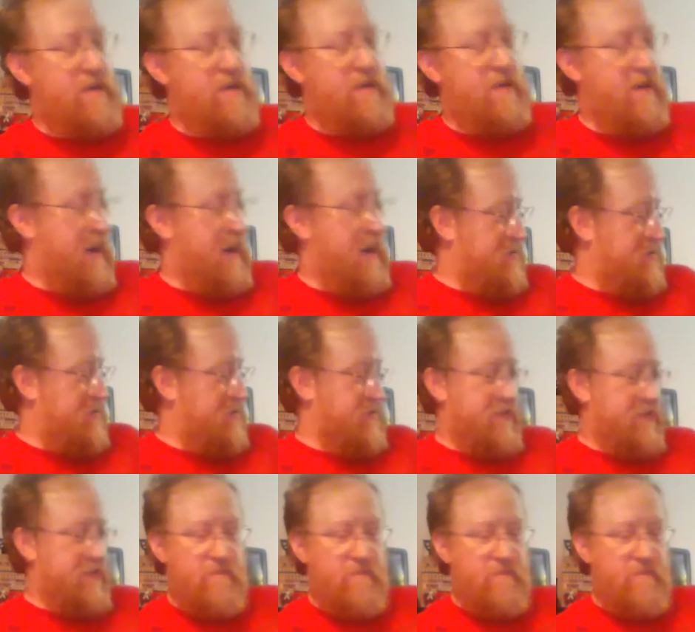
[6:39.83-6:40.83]
I mean, honestly,
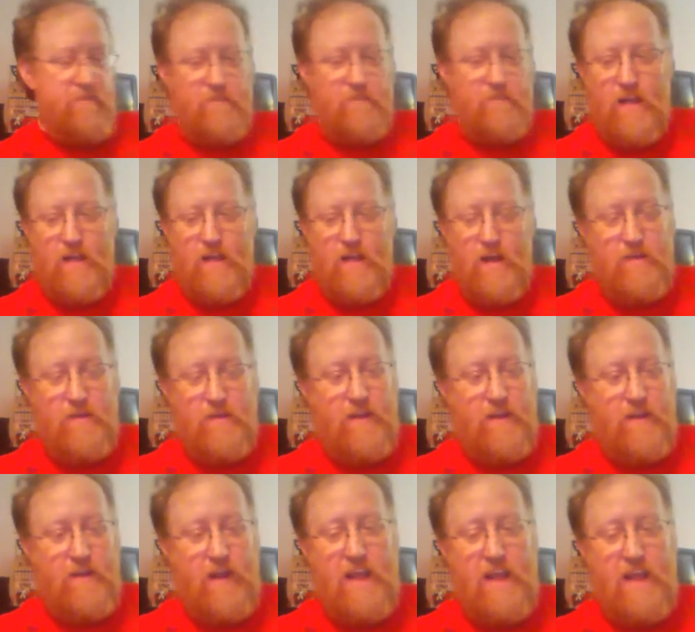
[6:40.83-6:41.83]
I mean,
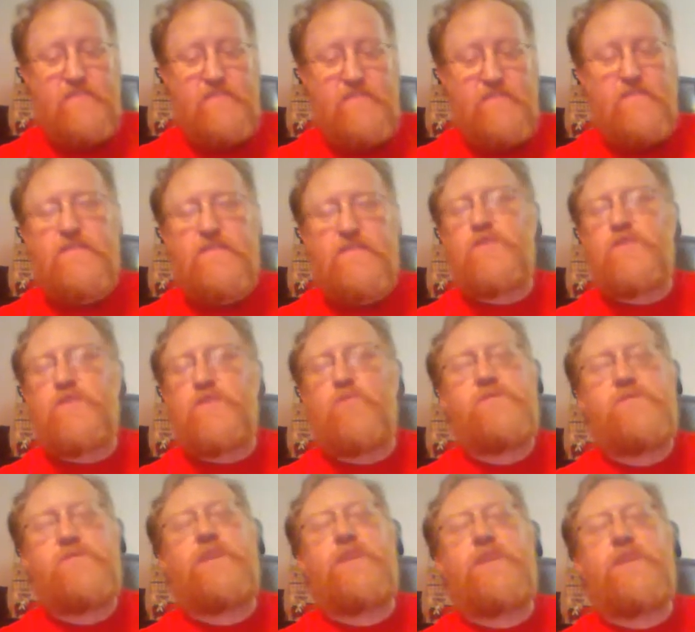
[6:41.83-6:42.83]
the things that were
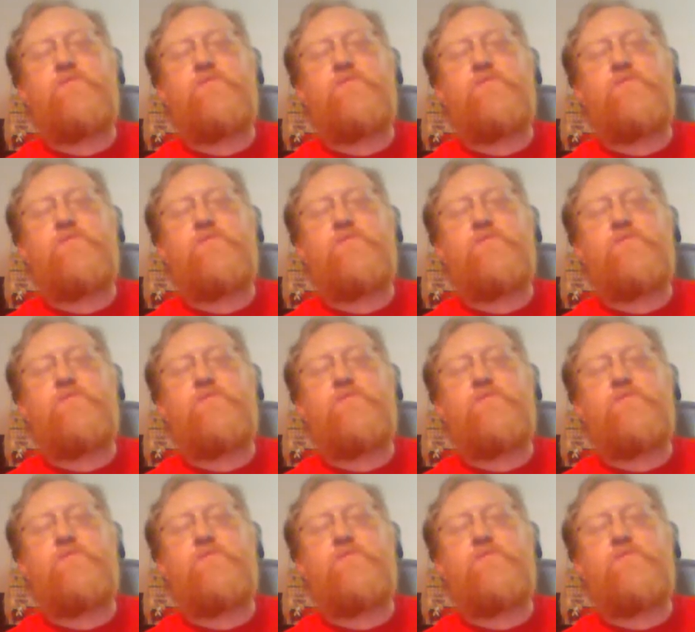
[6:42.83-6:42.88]
said